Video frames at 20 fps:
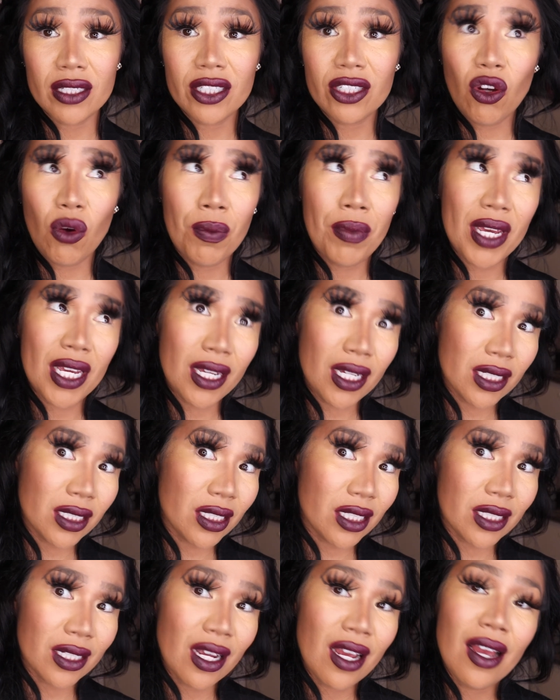So
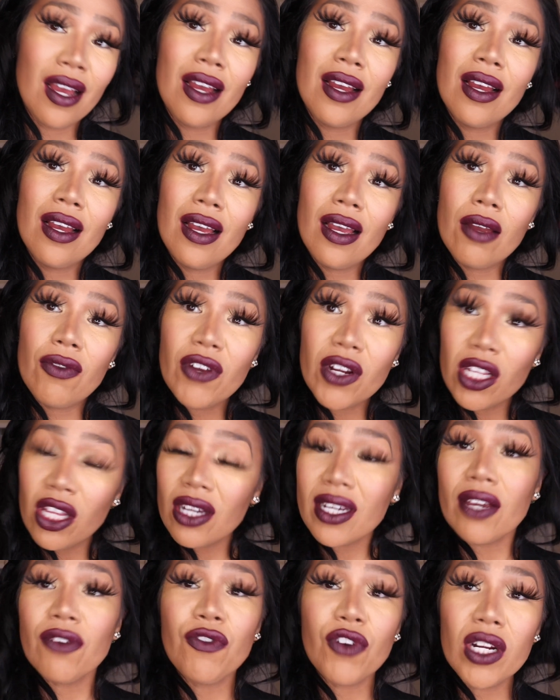bitch, if you're
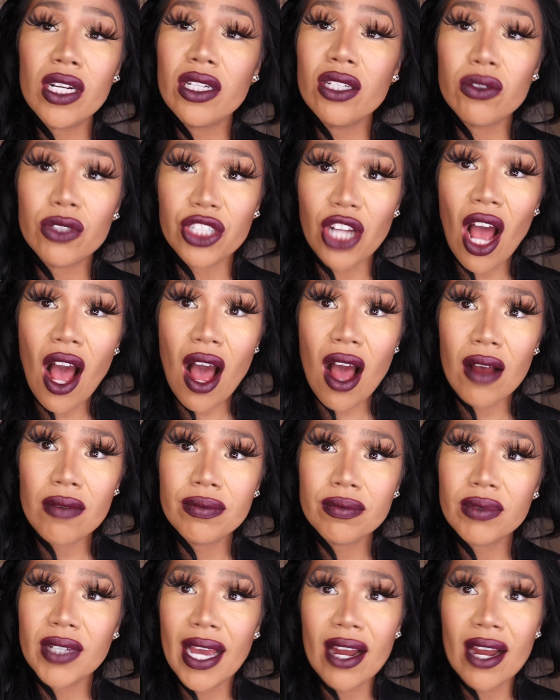looking for a new job,